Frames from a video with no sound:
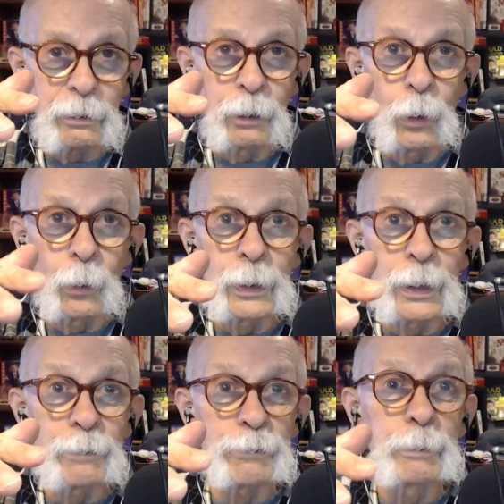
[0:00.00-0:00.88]
low
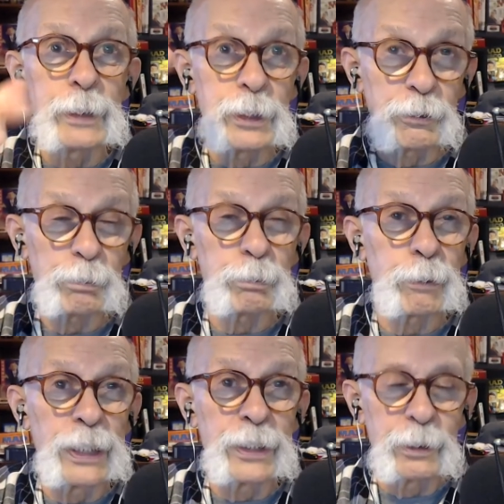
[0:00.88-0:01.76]
enough for me to
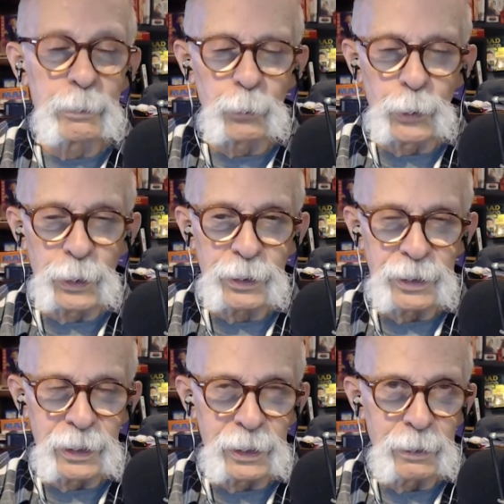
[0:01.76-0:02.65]
spray them with,
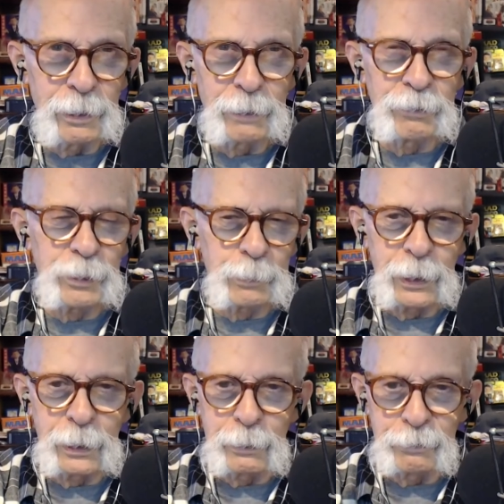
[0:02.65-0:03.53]
uh, I have some
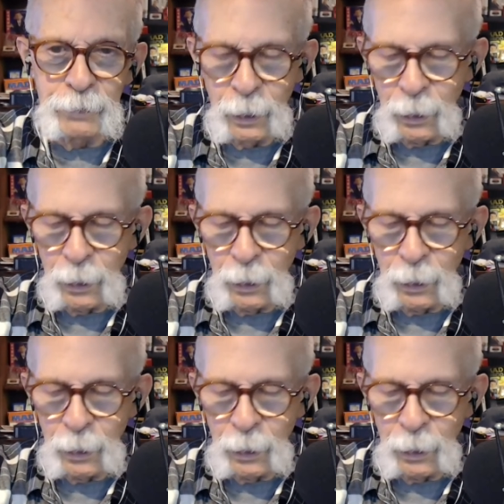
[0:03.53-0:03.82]
kind of